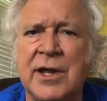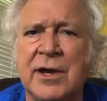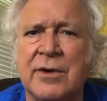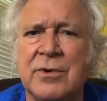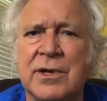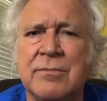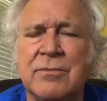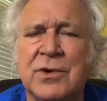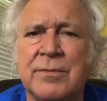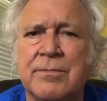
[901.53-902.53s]
now.
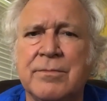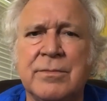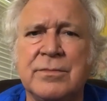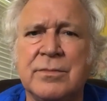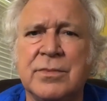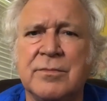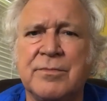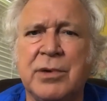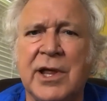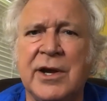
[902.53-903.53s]
We're
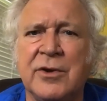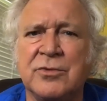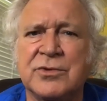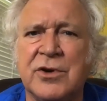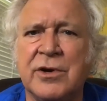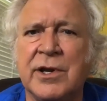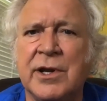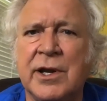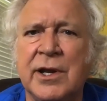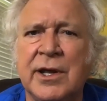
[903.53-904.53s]
planning on turning
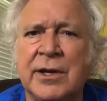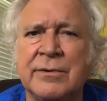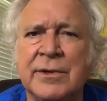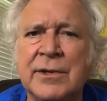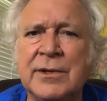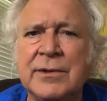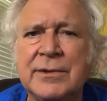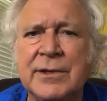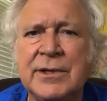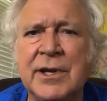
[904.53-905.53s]
it in
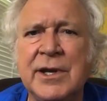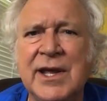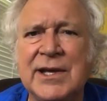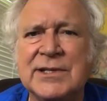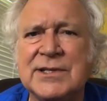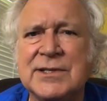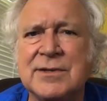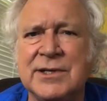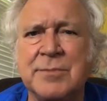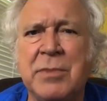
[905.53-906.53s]
in the next,
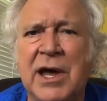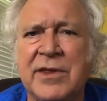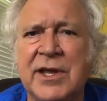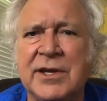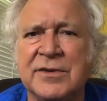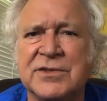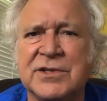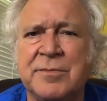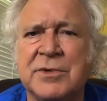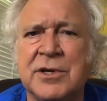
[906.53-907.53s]
by the end of
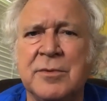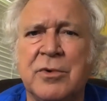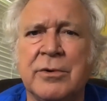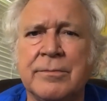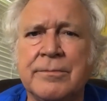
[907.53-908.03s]
September.